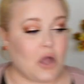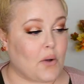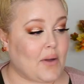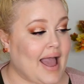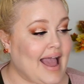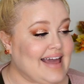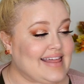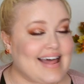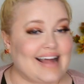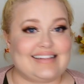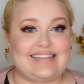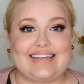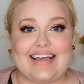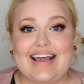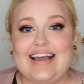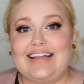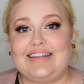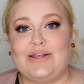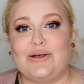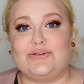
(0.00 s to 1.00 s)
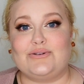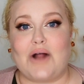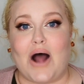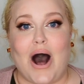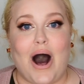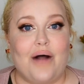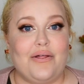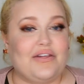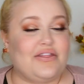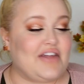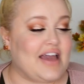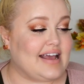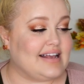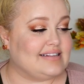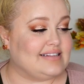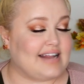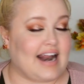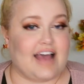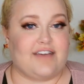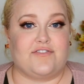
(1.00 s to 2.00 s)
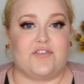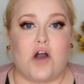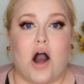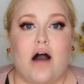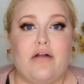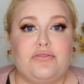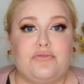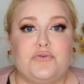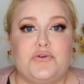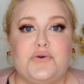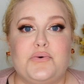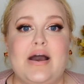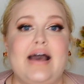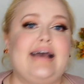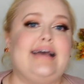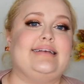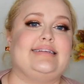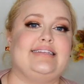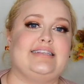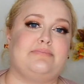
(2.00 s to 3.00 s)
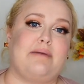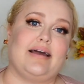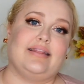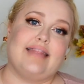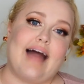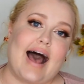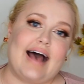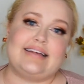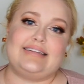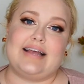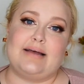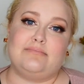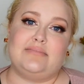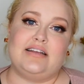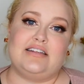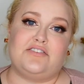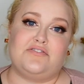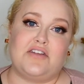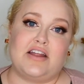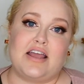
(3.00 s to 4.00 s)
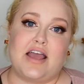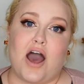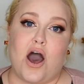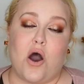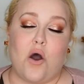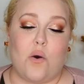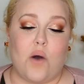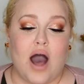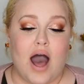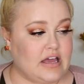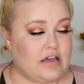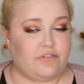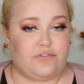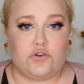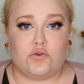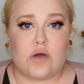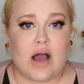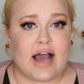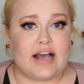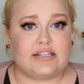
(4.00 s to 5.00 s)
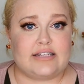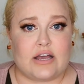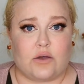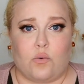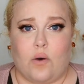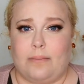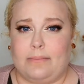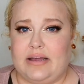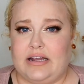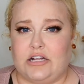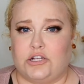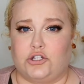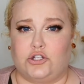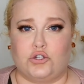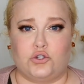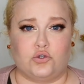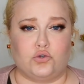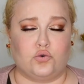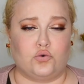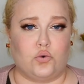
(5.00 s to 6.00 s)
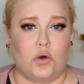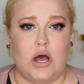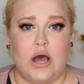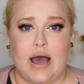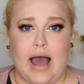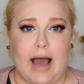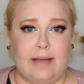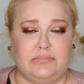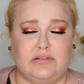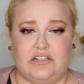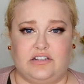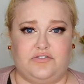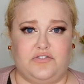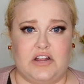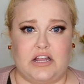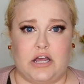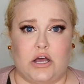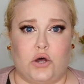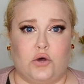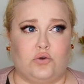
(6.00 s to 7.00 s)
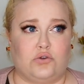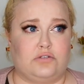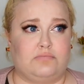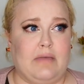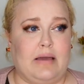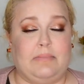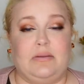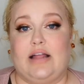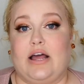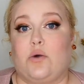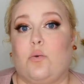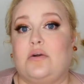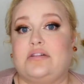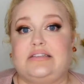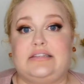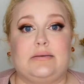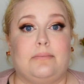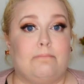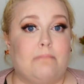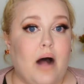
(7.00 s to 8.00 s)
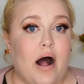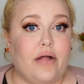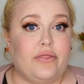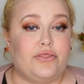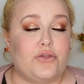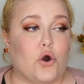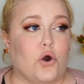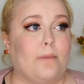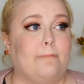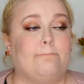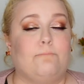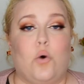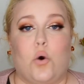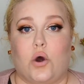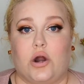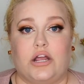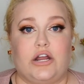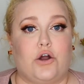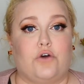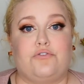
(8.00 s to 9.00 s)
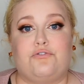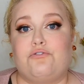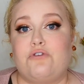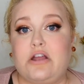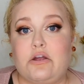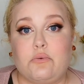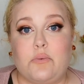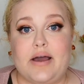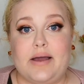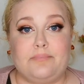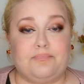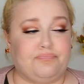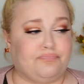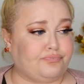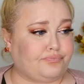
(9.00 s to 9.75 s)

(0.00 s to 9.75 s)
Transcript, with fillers: Okay, that's it. Those are all the things that I've gone through since my last empties video. If you guys like want me to do empties videos maybe like once a month or more, you know, frequent,